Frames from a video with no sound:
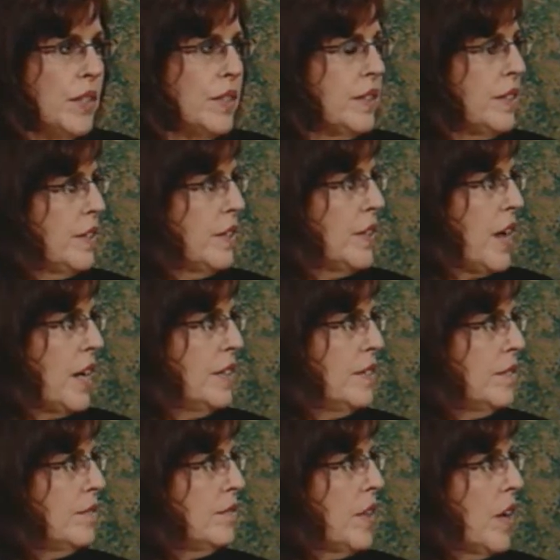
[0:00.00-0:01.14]
they're not
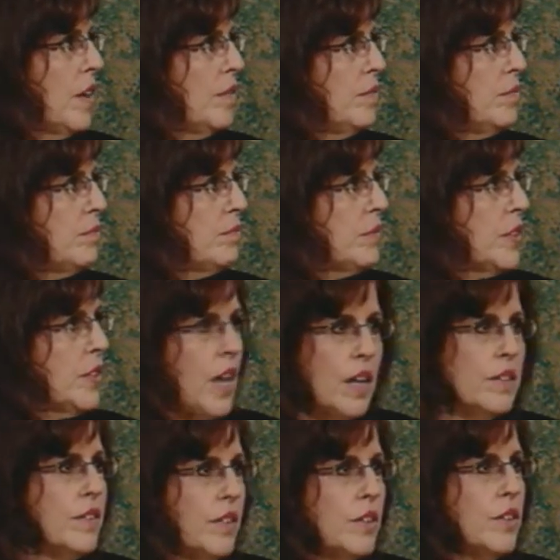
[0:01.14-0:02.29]
a
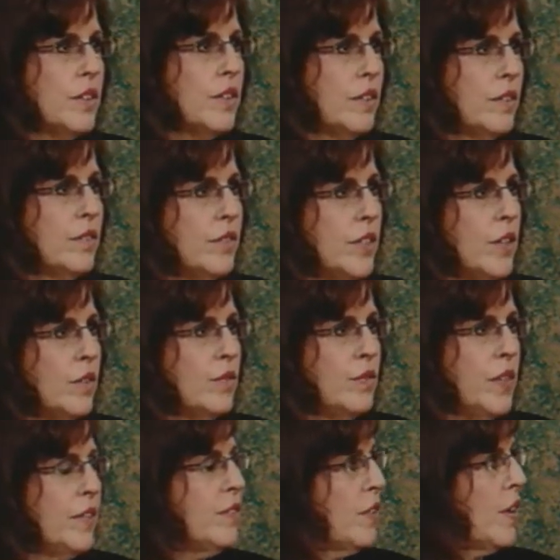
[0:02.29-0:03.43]
good
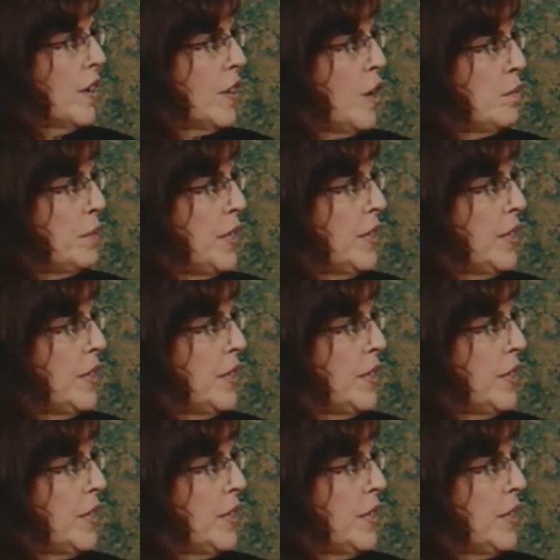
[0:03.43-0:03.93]
fit for our company.